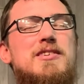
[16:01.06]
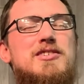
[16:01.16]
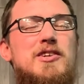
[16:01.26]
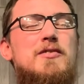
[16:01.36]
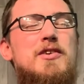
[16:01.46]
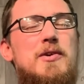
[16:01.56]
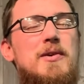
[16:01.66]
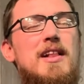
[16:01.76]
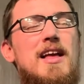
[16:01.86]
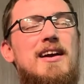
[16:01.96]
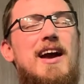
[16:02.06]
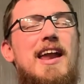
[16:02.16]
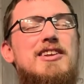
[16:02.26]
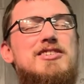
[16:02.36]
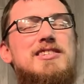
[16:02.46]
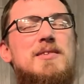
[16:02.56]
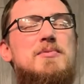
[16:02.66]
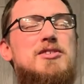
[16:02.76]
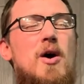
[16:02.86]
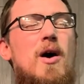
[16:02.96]
and to serve you. God, I just am
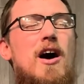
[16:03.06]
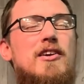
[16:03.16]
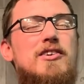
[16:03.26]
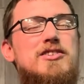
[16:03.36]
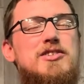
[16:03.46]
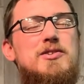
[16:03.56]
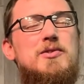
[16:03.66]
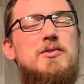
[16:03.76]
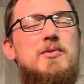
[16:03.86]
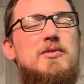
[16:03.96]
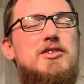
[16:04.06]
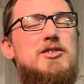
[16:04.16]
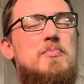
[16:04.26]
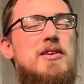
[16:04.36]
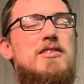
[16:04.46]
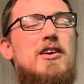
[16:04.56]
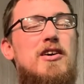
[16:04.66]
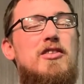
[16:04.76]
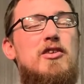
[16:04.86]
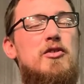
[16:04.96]
so honored to just be
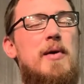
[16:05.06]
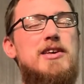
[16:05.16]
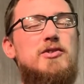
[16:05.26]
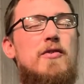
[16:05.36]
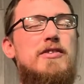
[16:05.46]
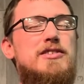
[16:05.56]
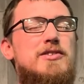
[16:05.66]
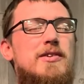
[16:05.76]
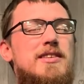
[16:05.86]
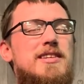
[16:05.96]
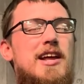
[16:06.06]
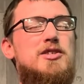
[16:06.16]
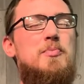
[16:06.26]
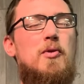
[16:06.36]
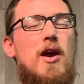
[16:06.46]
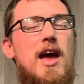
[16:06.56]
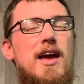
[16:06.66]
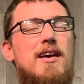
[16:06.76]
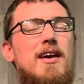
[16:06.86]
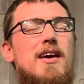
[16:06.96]
the youth pastor over these students. And I just
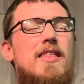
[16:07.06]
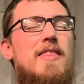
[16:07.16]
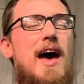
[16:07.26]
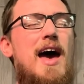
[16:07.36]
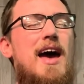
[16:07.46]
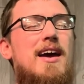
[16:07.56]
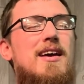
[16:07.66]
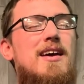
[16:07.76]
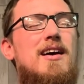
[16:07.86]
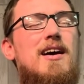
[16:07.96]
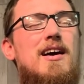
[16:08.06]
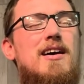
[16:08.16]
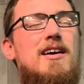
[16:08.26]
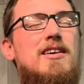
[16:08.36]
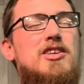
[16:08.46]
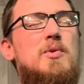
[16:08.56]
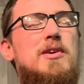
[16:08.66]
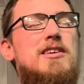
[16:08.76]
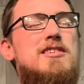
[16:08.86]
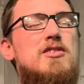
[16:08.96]
pray that you
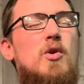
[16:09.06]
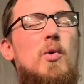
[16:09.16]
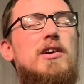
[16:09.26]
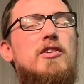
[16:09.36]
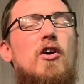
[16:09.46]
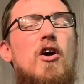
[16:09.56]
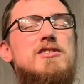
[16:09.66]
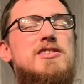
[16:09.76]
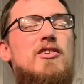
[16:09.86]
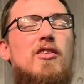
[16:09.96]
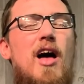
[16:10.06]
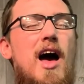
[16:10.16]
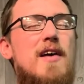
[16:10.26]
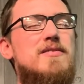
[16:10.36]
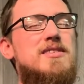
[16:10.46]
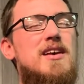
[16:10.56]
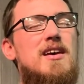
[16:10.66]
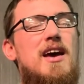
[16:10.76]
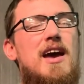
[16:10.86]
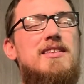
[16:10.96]
would continue to work in their hearts and their lives.
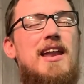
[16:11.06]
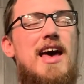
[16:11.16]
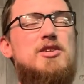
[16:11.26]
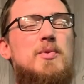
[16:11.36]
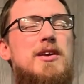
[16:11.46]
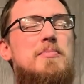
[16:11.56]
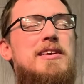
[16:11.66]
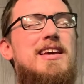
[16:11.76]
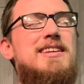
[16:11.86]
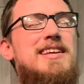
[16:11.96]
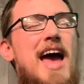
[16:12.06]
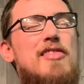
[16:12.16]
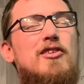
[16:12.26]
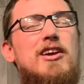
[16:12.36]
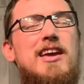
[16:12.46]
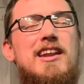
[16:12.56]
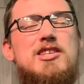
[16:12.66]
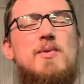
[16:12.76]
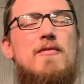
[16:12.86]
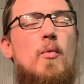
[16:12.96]
And that as we begin to gather again,
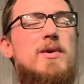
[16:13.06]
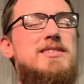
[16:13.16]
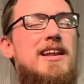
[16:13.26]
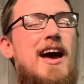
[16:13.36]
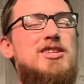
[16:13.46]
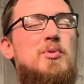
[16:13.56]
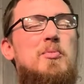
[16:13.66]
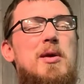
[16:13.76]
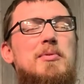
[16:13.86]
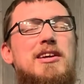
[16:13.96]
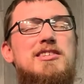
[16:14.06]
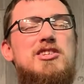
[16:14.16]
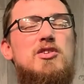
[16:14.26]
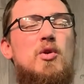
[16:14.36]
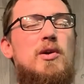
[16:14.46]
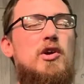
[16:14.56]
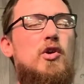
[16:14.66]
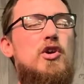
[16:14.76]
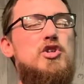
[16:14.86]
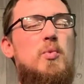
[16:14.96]
as we have on Wednesday nights, we'd be able to continue to
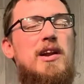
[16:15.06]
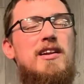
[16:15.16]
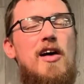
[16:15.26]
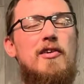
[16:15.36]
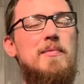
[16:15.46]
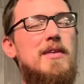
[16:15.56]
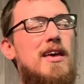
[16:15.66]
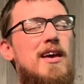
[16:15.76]
encourage one another.